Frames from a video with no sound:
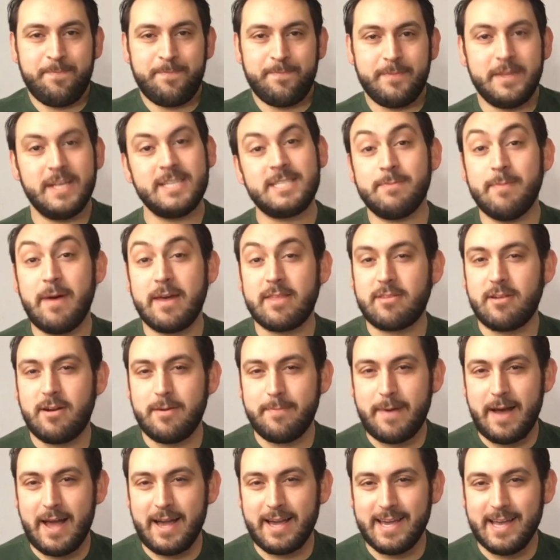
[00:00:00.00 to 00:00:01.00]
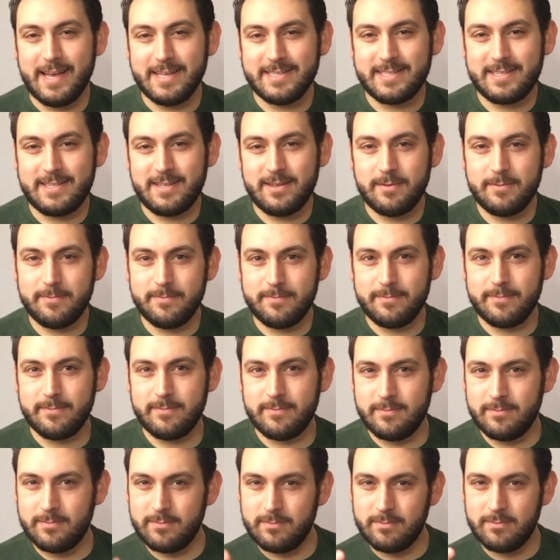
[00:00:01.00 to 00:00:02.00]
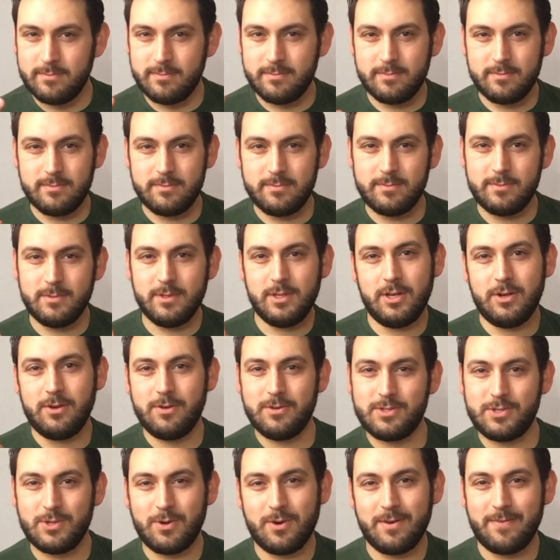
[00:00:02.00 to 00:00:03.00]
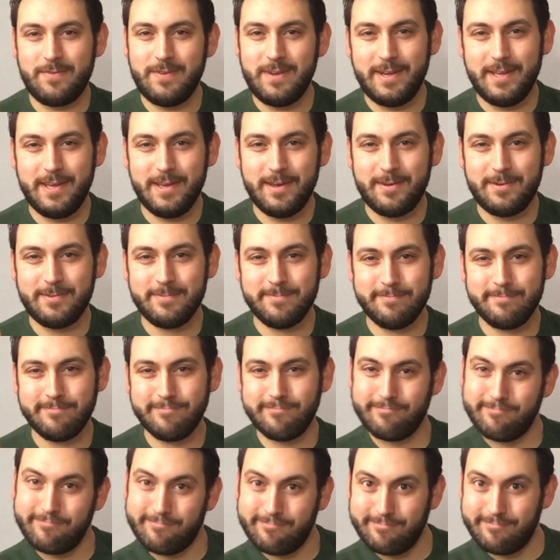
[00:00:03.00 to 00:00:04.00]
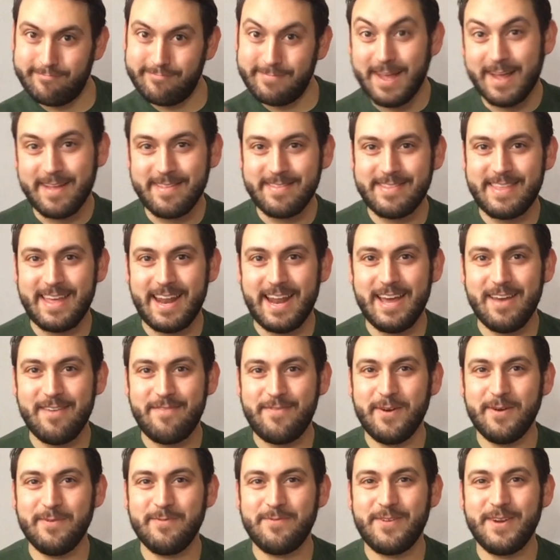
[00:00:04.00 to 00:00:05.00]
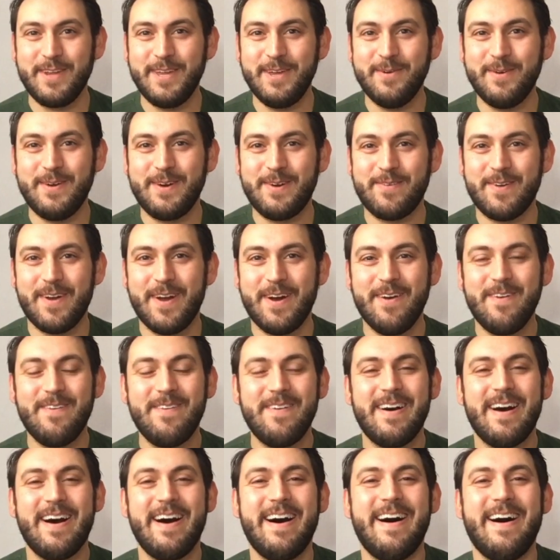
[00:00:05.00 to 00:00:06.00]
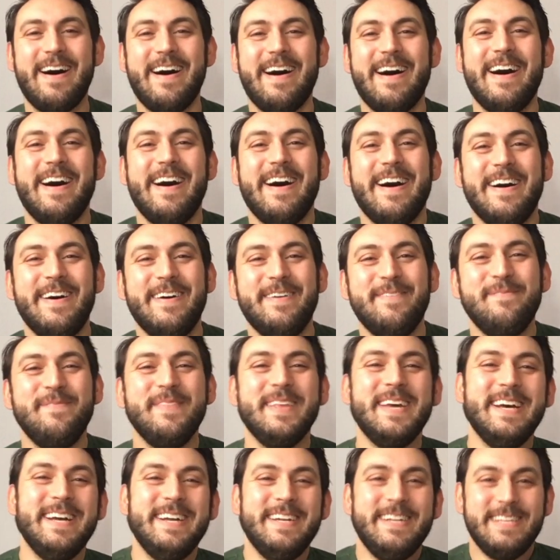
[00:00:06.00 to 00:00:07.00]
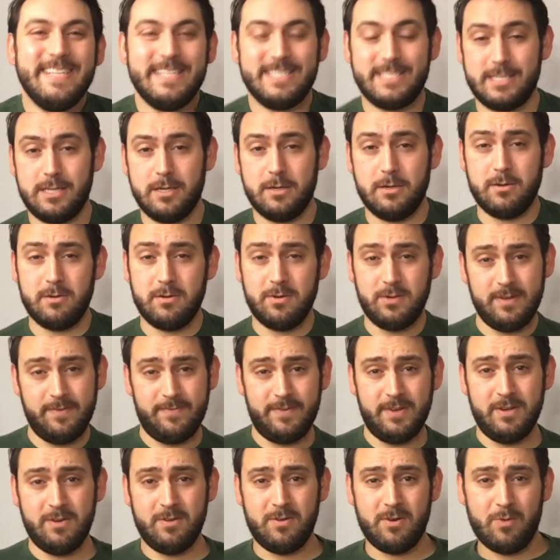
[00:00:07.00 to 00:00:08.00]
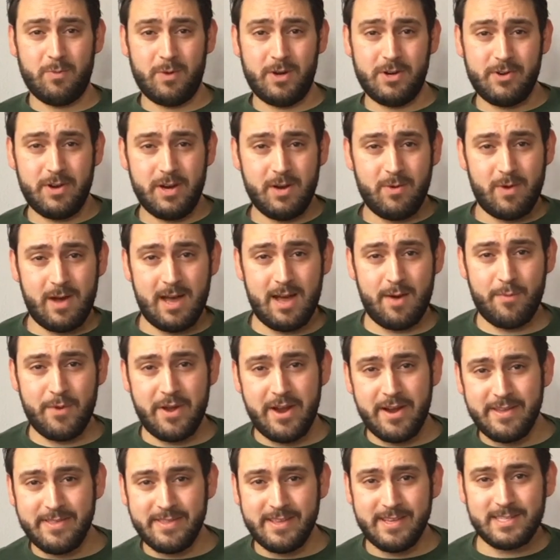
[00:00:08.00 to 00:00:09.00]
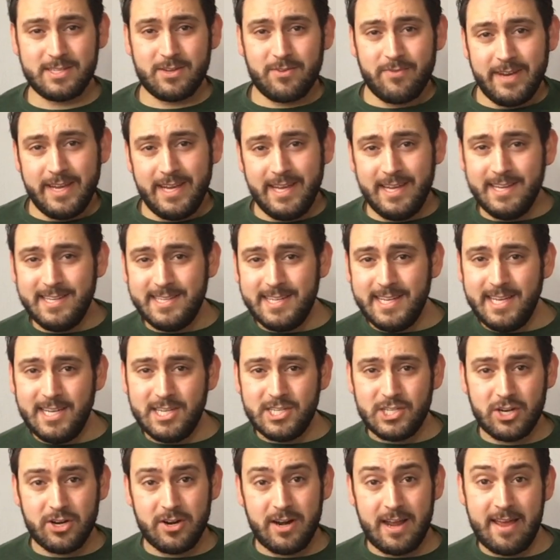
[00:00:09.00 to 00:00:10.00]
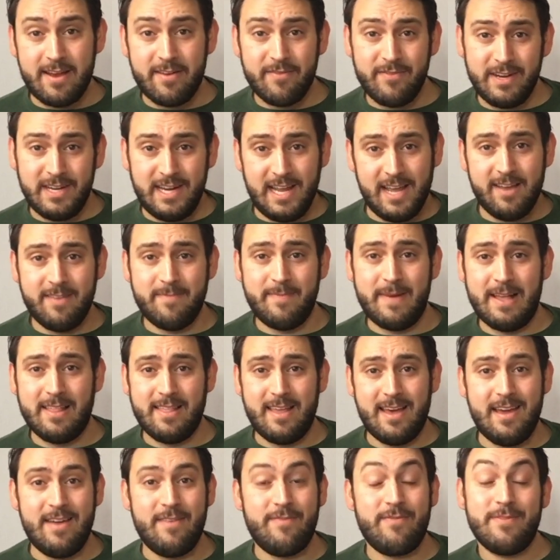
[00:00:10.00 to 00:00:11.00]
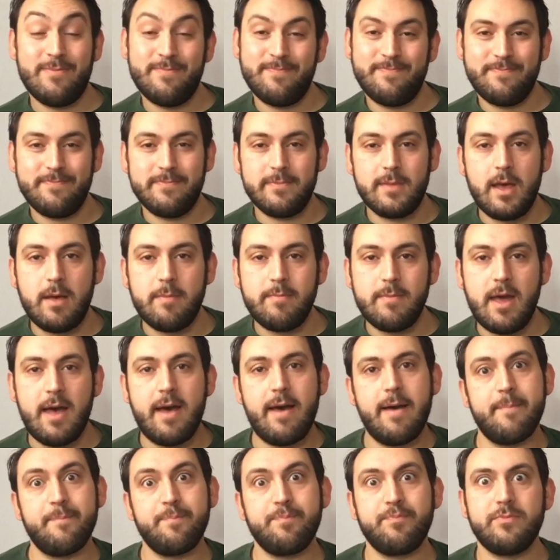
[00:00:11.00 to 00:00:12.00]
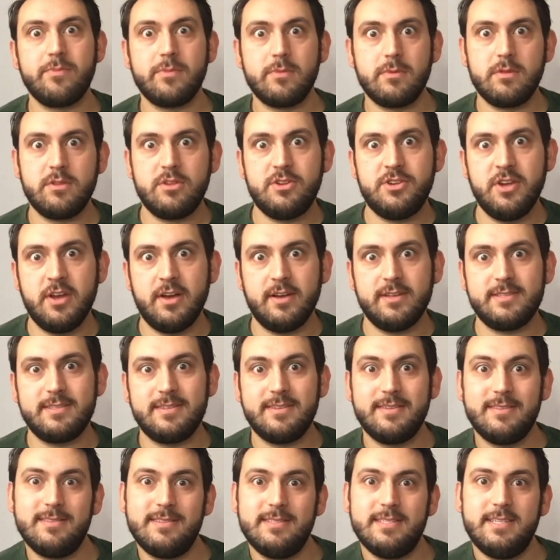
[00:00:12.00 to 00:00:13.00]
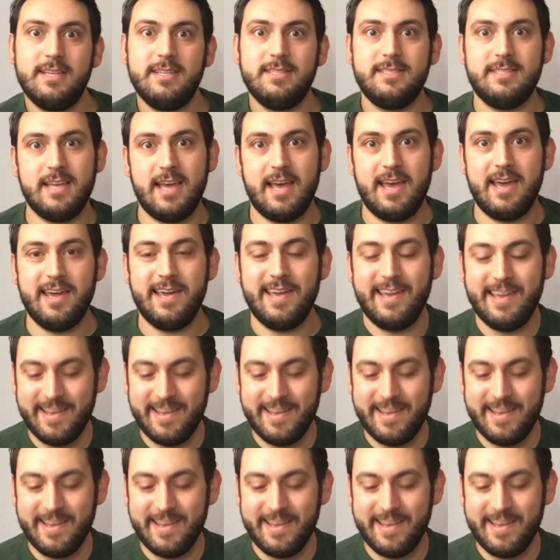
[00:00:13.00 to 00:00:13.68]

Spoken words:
This is my third podcast, little short video that I have filmed for you in a row. So if you are wondering why I'm wearing this green t-shirt every day of my life, I'm not, just today.